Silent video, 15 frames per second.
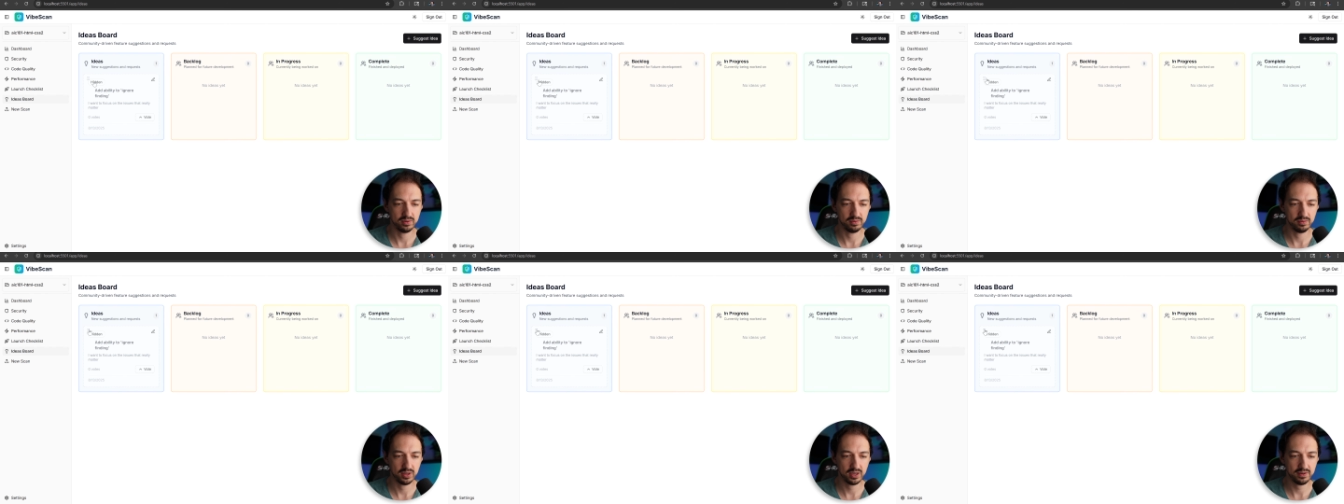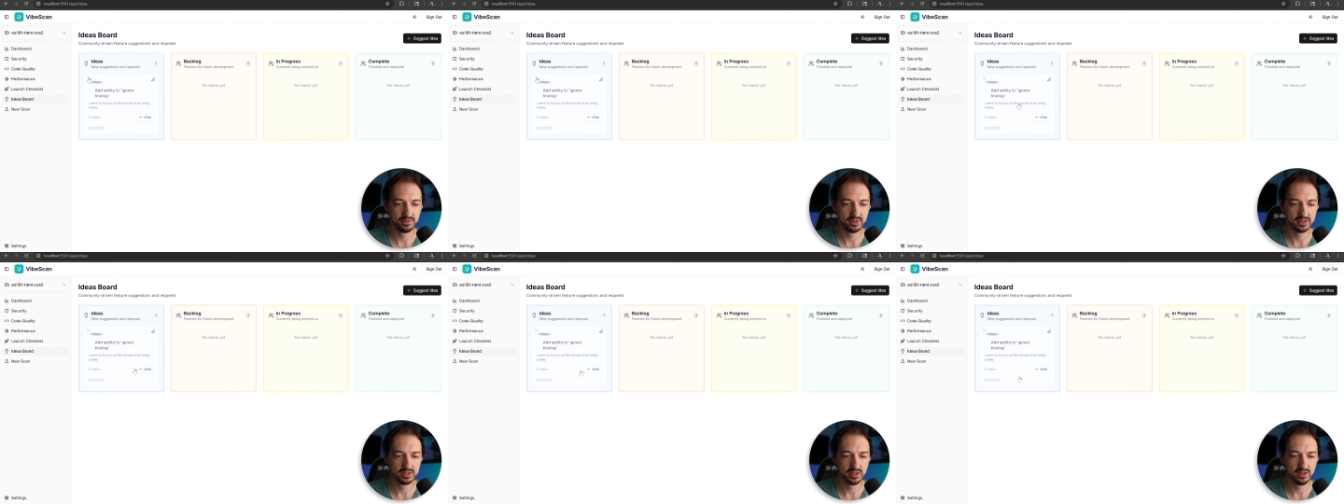Well, we have
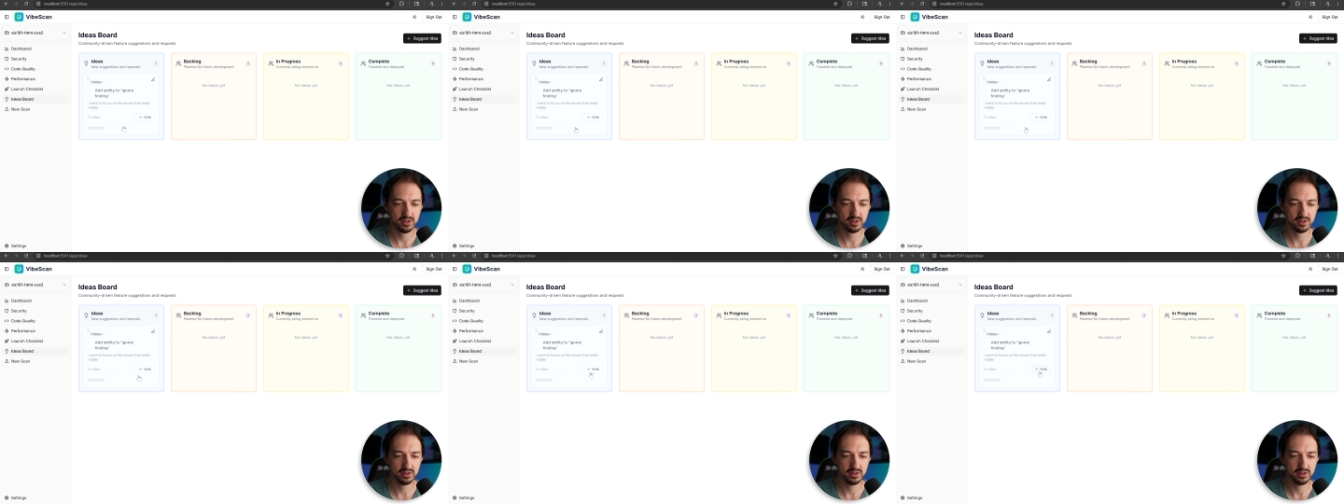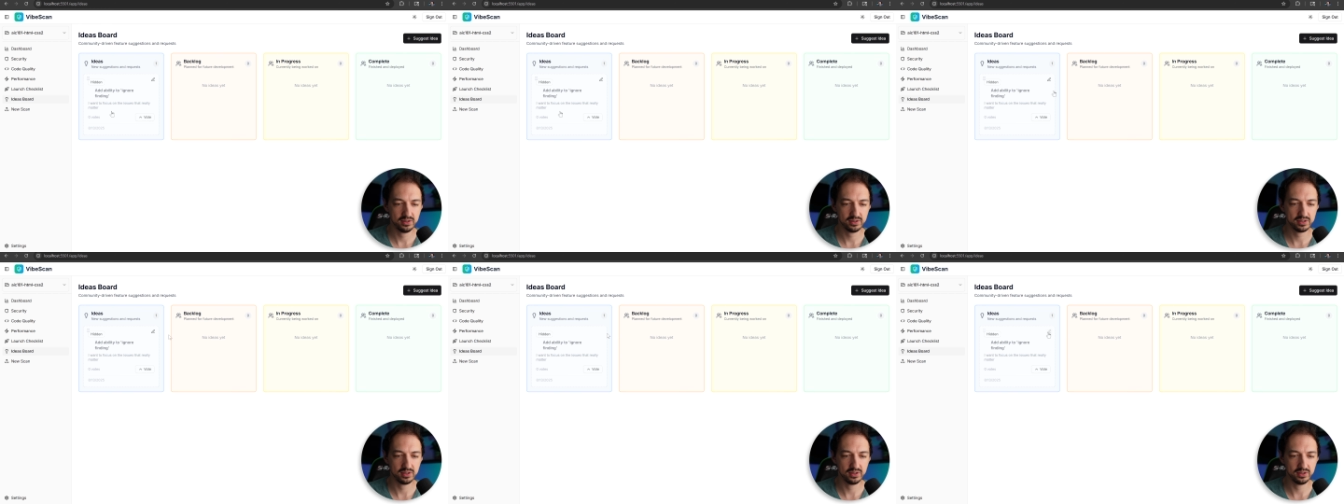this here. It
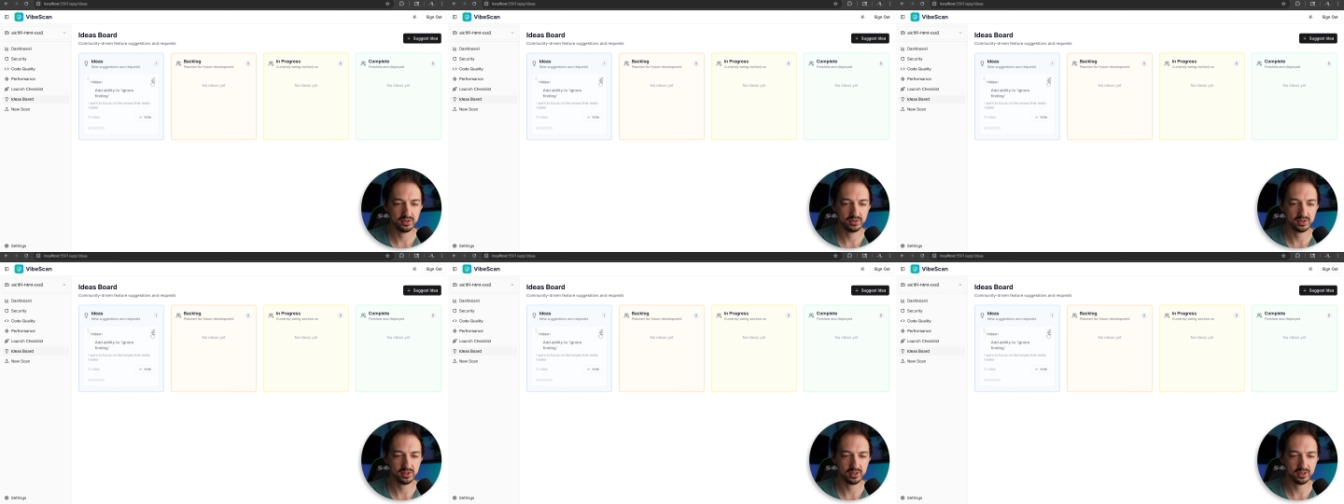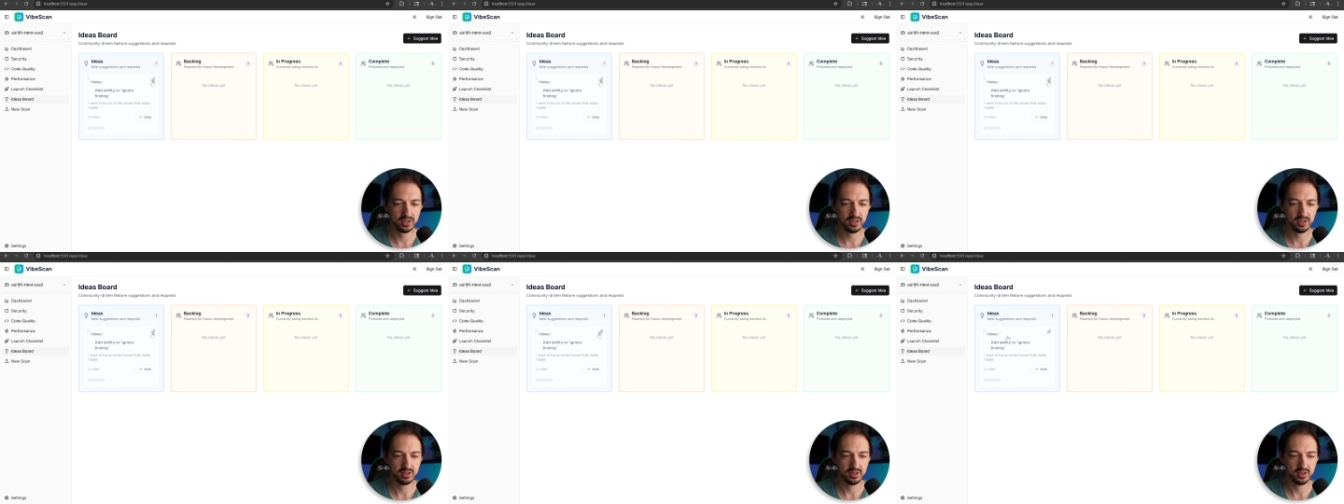looks a little
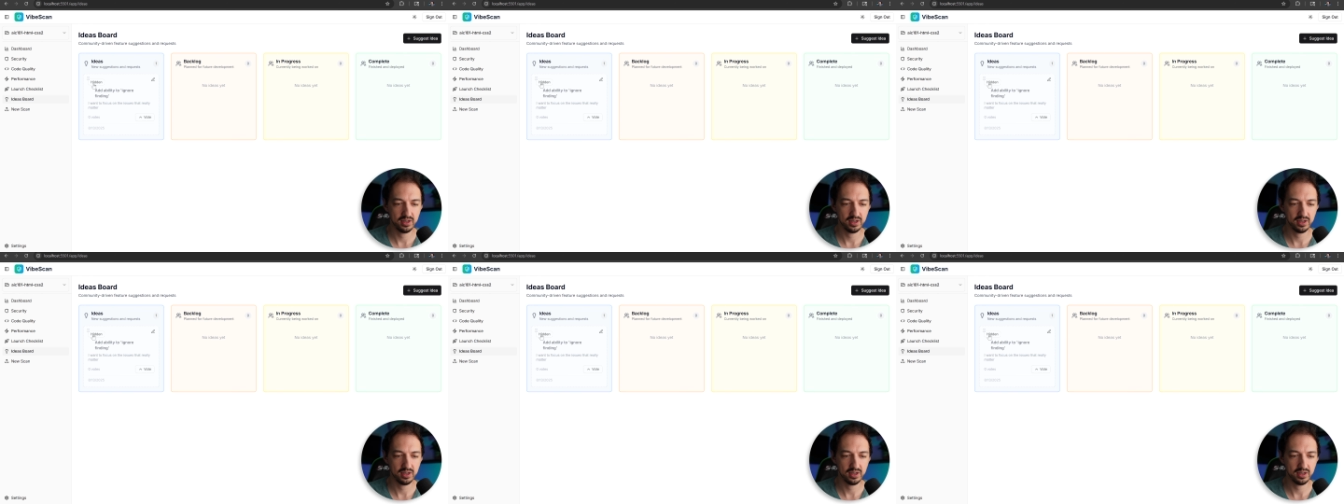clunky.